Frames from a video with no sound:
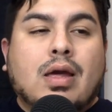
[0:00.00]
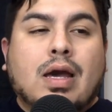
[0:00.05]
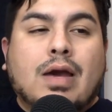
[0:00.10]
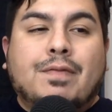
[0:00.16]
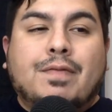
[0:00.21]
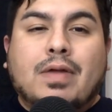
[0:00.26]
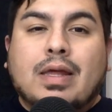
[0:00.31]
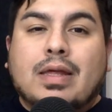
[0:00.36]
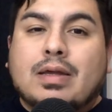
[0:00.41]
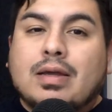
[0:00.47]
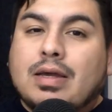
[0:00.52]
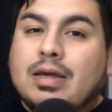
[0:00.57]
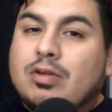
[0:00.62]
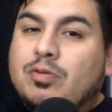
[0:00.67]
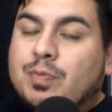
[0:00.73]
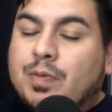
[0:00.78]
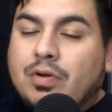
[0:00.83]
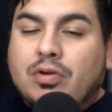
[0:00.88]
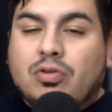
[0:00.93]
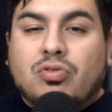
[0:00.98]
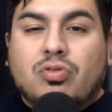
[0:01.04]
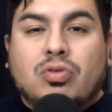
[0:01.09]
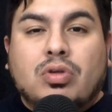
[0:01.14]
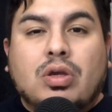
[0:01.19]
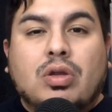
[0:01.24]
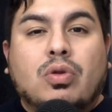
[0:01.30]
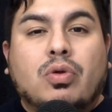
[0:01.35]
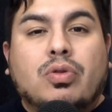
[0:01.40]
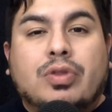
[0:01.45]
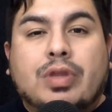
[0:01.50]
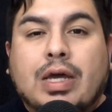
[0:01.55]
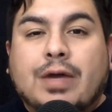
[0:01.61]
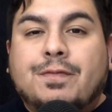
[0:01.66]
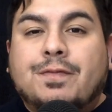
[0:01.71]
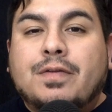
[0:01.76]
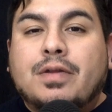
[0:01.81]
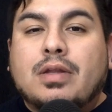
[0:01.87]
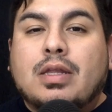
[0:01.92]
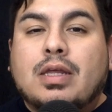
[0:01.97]
I felt like experience, you know,
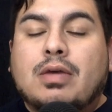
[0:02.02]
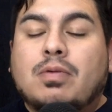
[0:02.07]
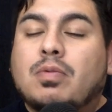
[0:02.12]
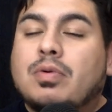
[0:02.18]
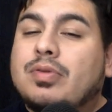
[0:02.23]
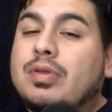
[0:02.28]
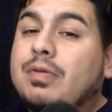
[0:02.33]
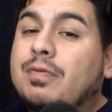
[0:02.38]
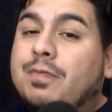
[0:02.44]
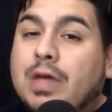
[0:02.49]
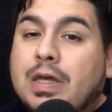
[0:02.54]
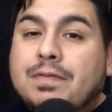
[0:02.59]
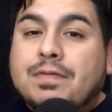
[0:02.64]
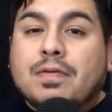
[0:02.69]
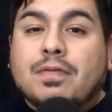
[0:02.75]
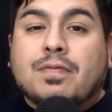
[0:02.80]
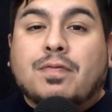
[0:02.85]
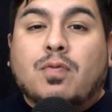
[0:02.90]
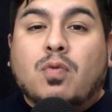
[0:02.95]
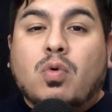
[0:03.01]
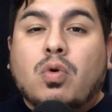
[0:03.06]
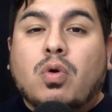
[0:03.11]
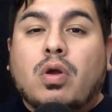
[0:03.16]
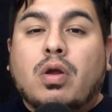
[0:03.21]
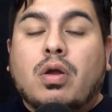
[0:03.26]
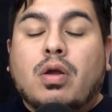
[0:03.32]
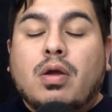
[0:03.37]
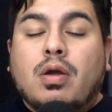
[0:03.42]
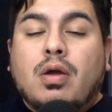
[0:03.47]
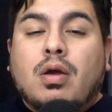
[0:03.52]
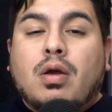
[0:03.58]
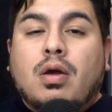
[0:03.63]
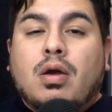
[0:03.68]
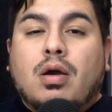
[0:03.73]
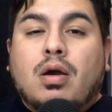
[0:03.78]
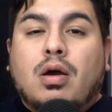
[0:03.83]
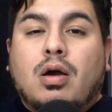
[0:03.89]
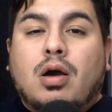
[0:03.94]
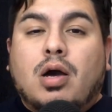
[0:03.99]
definitely was in favor for
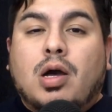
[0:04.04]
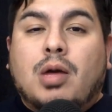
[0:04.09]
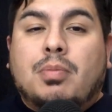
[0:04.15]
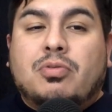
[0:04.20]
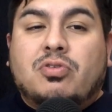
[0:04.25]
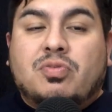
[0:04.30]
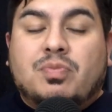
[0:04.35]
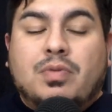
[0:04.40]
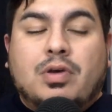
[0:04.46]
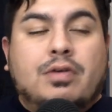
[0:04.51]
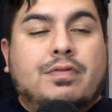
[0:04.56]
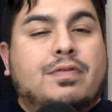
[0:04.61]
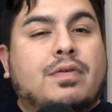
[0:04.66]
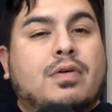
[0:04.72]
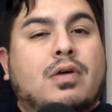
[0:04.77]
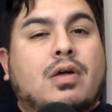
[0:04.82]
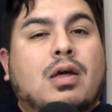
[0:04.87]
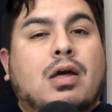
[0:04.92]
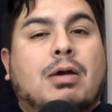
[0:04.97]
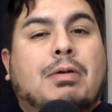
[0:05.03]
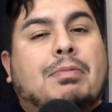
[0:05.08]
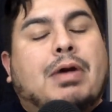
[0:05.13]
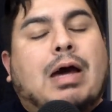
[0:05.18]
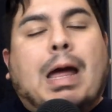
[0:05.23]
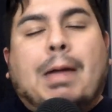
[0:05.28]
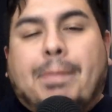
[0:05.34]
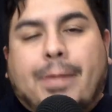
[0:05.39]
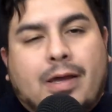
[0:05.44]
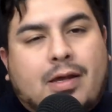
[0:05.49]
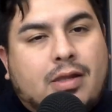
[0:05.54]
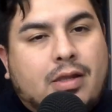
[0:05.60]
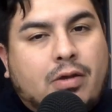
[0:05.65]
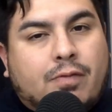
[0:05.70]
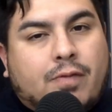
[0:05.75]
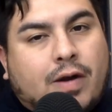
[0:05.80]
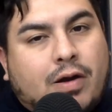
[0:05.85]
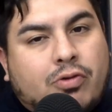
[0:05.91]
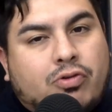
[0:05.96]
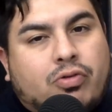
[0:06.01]
Smith. But I pick Khalil
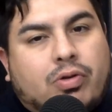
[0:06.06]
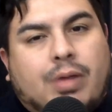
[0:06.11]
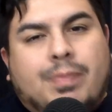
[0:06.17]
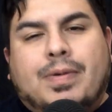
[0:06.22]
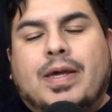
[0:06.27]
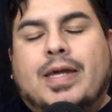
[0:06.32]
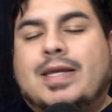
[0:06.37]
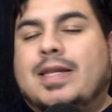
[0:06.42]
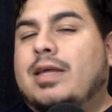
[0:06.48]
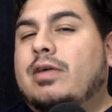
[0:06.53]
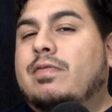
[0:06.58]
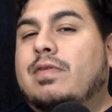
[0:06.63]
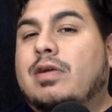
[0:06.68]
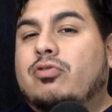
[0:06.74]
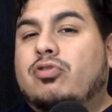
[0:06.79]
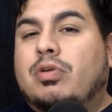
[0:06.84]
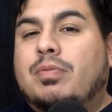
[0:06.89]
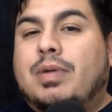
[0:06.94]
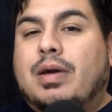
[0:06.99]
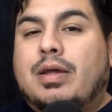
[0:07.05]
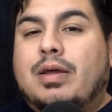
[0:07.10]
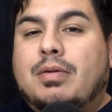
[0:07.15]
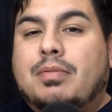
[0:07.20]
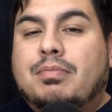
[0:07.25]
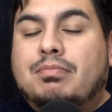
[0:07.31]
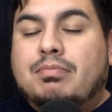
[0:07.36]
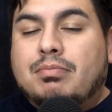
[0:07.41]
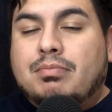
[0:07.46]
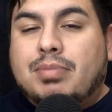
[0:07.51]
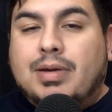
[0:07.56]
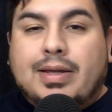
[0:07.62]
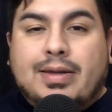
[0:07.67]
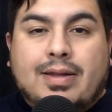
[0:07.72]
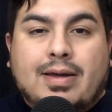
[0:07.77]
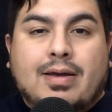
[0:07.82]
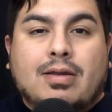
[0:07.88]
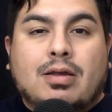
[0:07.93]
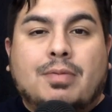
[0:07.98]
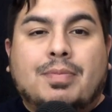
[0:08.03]
Rountree. I pick Khalil Rountree by
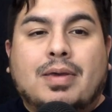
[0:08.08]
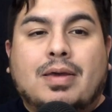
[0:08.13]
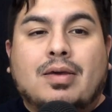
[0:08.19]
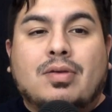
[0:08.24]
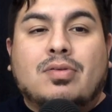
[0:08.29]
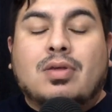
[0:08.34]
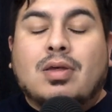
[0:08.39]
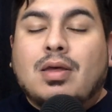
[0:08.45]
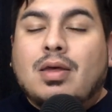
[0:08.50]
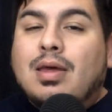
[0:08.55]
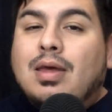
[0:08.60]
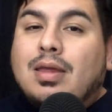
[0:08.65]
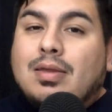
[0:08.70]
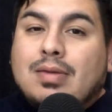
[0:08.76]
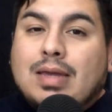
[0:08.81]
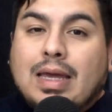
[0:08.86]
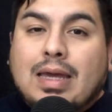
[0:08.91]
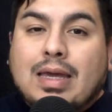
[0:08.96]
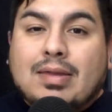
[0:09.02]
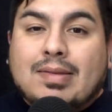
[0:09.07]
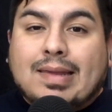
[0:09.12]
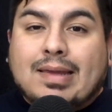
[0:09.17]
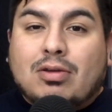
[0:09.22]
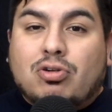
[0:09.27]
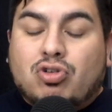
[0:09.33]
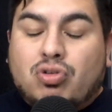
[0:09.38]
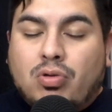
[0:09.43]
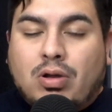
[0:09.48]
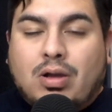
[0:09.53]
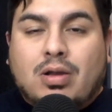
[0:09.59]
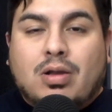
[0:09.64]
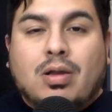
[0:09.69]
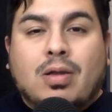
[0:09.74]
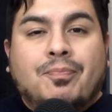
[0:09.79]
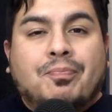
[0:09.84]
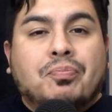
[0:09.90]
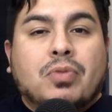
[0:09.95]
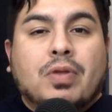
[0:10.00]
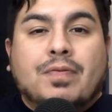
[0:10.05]
knockout because this guy hits like a truck.
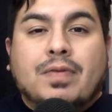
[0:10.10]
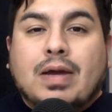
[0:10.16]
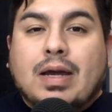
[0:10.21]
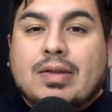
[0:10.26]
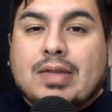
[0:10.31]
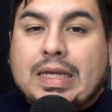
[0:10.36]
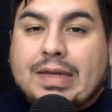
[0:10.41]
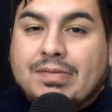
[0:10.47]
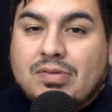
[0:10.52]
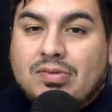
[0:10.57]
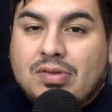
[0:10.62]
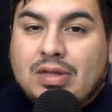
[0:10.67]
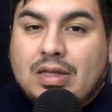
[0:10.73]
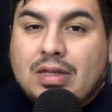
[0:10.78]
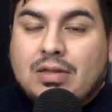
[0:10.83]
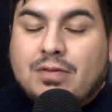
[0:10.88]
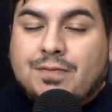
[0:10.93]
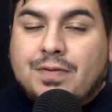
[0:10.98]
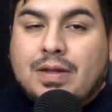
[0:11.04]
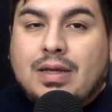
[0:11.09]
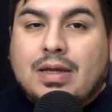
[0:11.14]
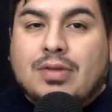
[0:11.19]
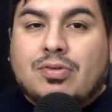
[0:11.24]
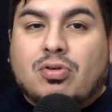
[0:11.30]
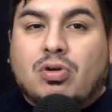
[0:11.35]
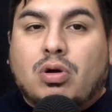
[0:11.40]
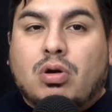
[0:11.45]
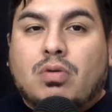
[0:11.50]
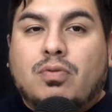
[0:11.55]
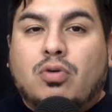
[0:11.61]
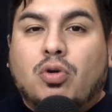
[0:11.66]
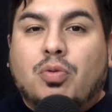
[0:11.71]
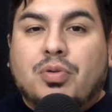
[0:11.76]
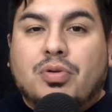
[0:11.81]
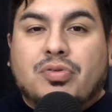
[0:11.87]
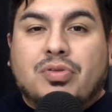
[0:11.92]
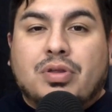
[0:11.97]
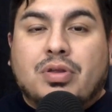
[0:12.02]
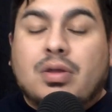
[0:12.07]
If you guys haven't seen his fight against Carl
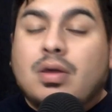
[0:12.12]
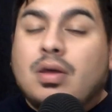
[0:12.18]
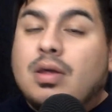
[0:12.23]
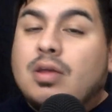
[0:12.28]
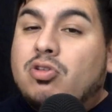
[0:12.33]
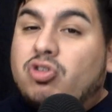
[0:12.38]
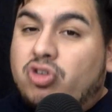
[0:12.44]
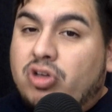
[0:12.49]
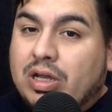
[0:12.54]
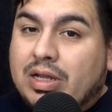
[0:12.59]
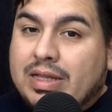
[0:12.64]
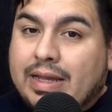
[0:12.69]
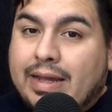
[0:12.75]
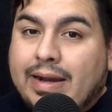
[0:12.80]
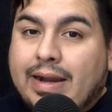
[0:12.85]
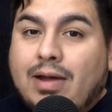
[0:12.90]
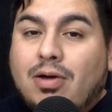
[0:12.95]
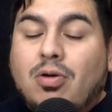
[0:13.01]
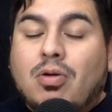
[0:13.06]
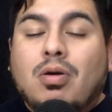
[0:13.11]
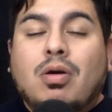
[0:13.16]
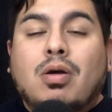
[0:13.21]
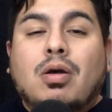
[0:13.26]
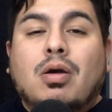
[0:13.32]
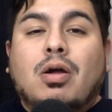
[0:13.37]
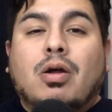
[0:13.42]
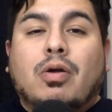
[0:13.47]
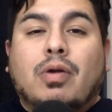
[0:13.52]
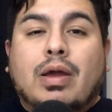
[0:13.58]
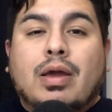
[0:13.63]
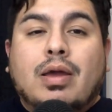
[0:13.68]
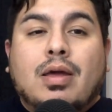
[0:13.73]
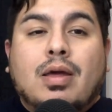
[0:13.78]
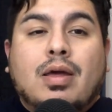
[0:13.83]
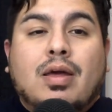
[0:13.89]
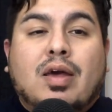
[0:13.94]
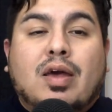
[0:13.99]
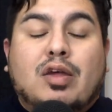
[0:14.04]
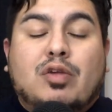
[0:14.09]
Roberson, check that out. All right,
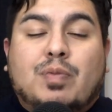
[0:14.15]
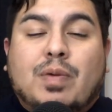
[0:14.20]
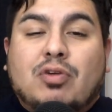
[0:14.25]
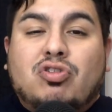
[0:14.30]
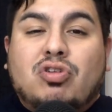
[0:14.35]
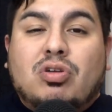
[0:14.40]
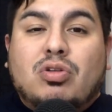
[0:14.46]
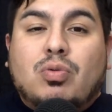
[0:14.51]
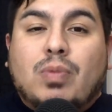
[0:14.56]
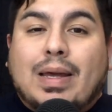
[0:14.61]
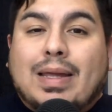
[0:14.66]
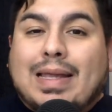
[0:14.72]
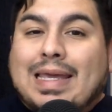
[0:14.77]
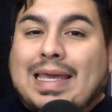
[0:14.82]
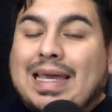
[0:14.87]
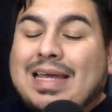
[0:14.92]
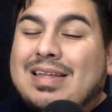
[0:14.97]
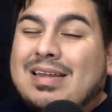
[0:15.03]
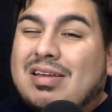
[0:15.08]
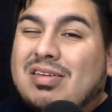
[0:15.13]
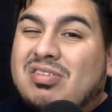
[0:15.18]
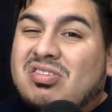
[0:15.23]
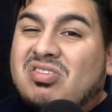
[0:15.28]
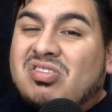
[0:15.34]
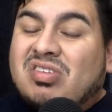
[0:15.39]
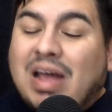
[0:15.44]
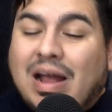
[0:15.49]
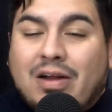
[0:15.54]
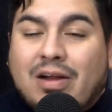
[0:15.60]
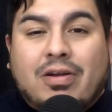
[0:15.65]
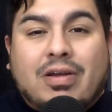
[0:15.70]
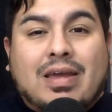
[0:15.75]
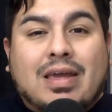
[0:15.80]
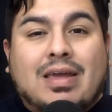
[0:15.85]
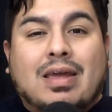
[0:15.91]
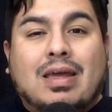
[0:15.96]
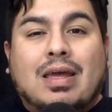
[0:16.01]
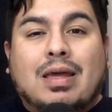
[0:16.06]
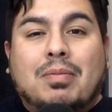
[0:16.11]
especially the way that he ended up soccer
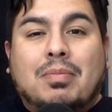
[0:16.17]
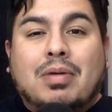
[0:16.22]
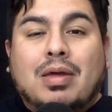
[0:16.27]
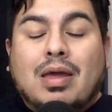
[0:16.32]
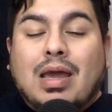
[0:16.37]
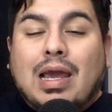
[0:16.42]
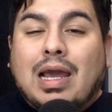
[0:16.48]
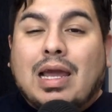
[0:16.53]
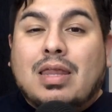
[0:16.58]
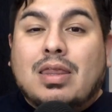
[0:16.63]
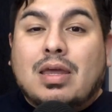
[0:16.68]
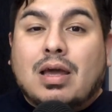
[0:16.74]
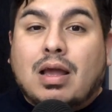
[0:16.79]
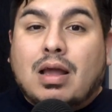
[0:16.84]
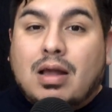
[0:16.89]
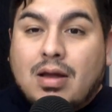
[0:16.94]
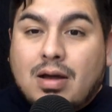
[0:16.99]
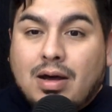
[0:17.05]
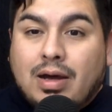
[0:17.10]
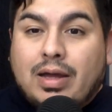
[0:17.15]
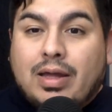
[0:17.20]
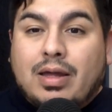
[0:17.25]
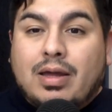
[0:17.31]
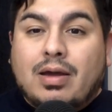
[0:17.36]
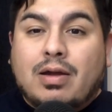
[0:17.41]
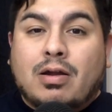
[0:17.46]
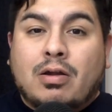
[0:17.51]
kicking him in the gut.